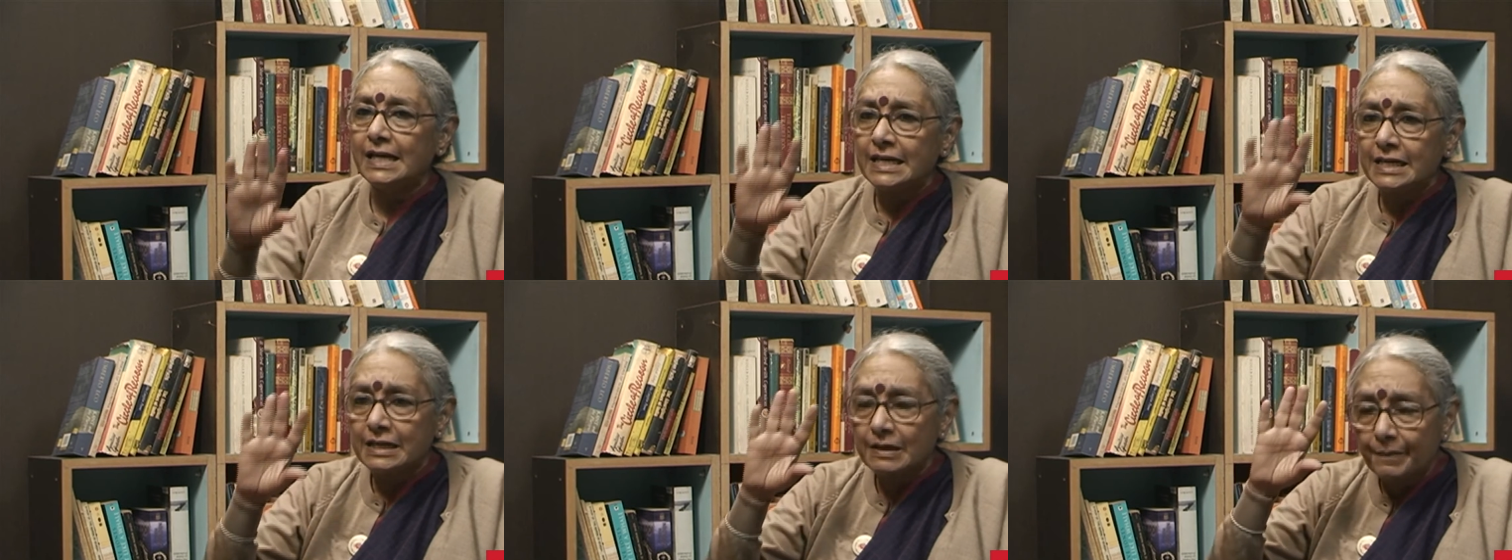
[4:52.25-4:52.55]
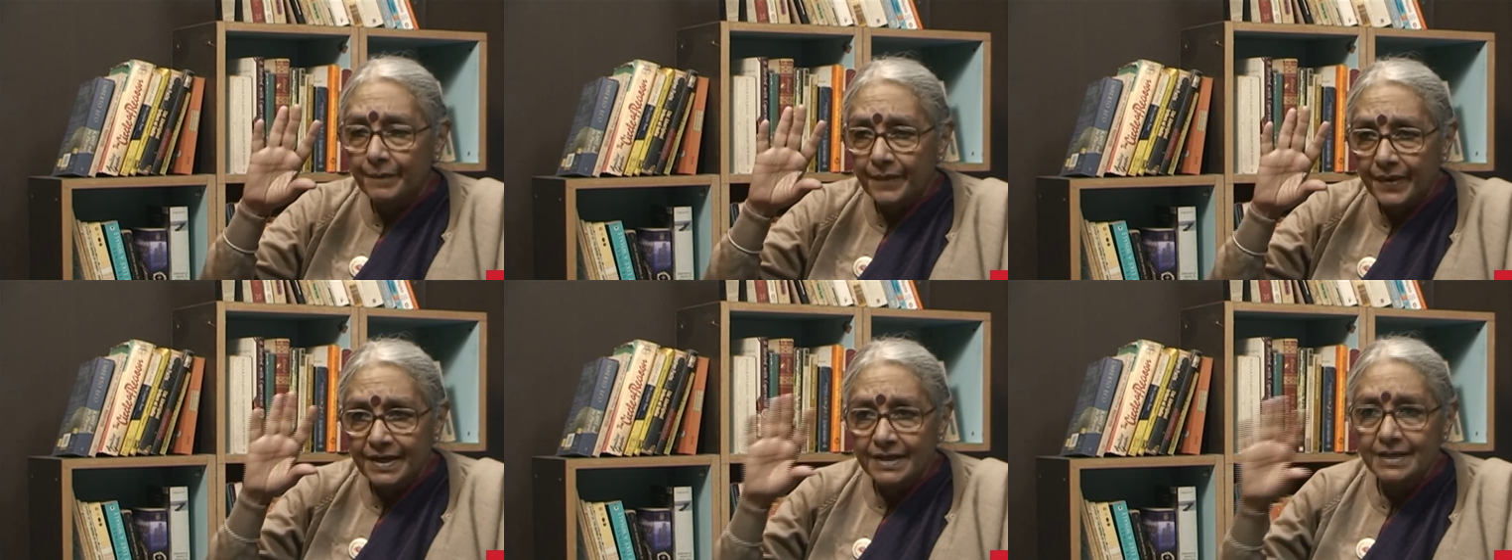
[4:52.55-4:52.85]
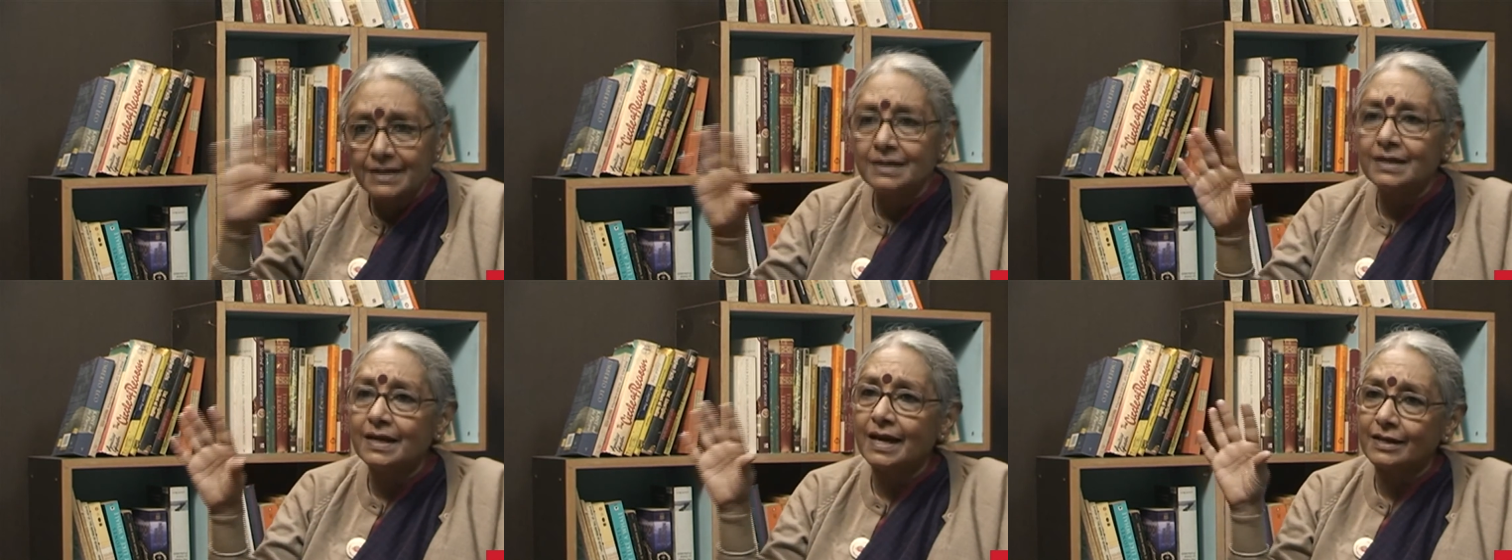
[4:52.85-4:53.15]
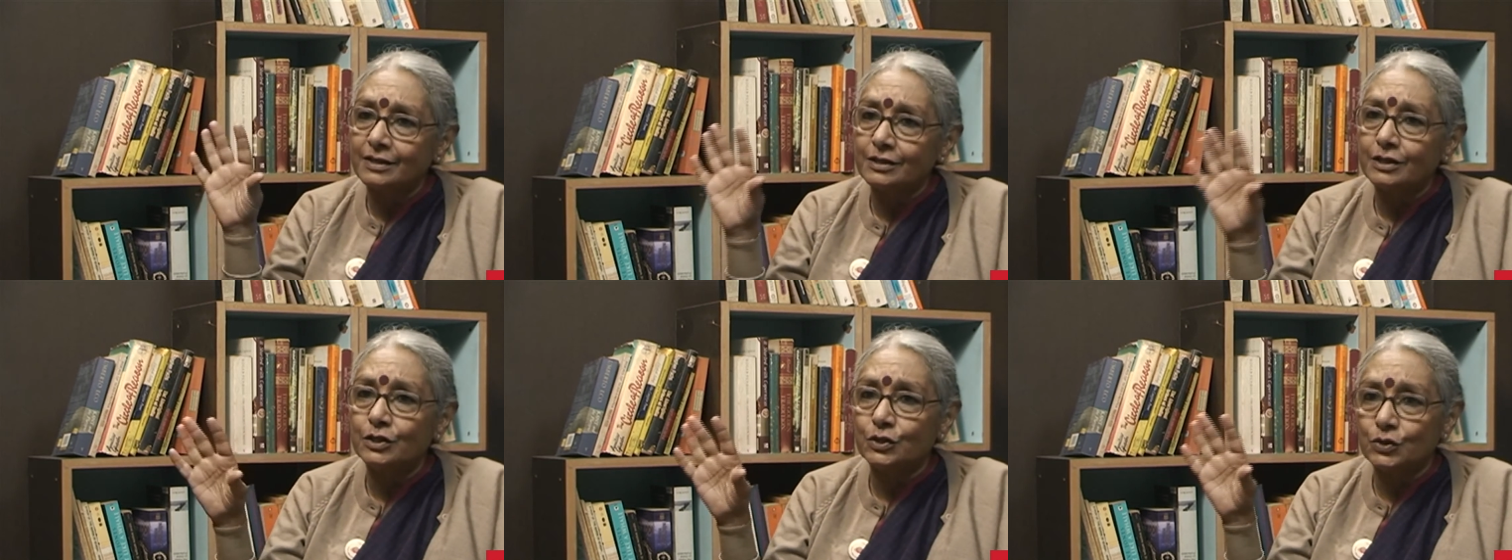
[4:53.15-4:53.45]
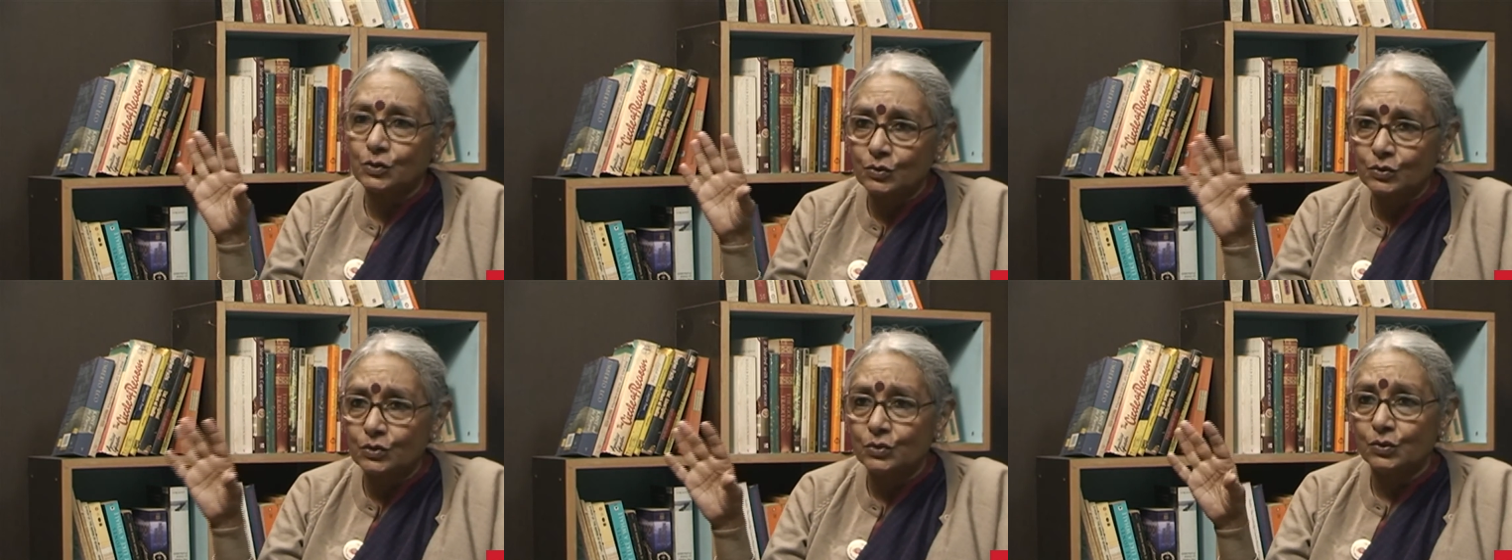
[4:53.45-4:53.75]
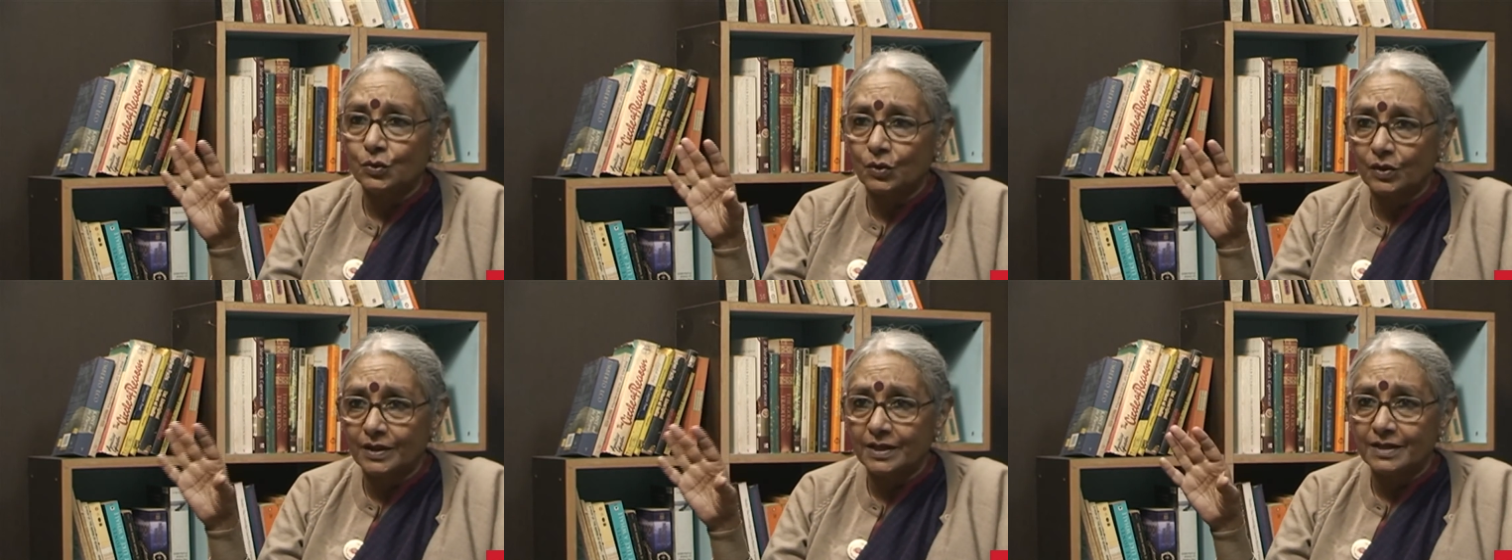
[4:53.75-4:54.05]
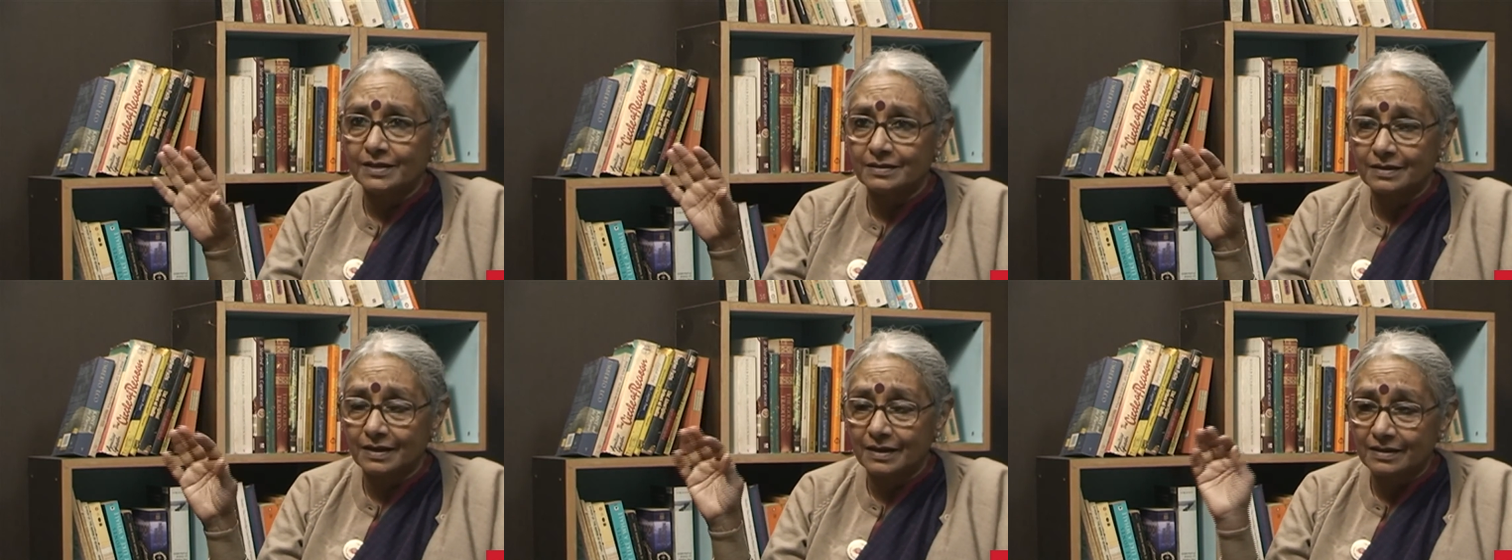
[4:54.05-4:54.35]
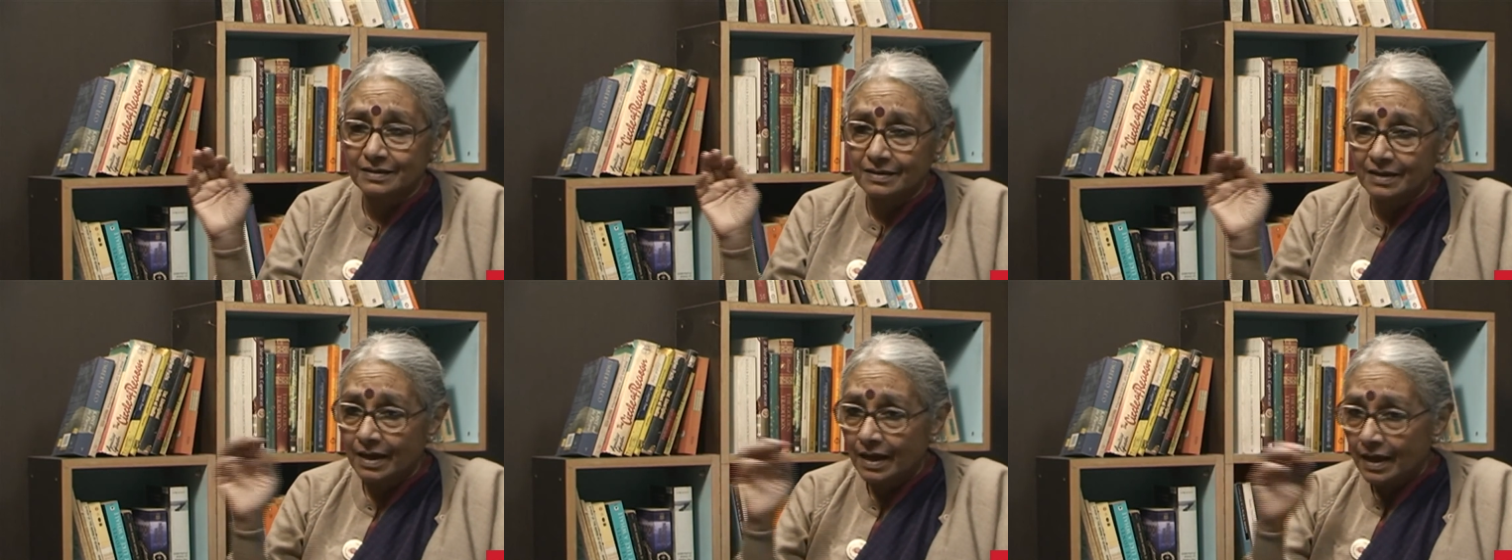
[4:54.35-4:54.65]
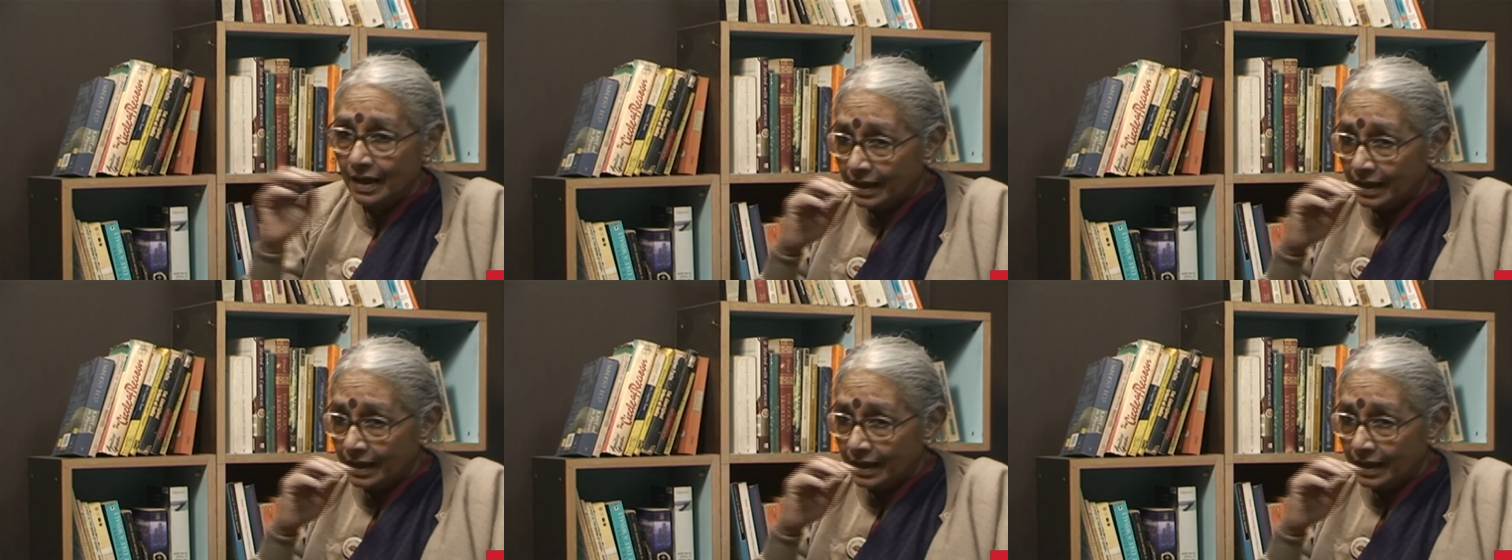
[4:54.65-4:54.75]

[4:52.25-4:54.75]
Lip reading: independent attitude to all these things,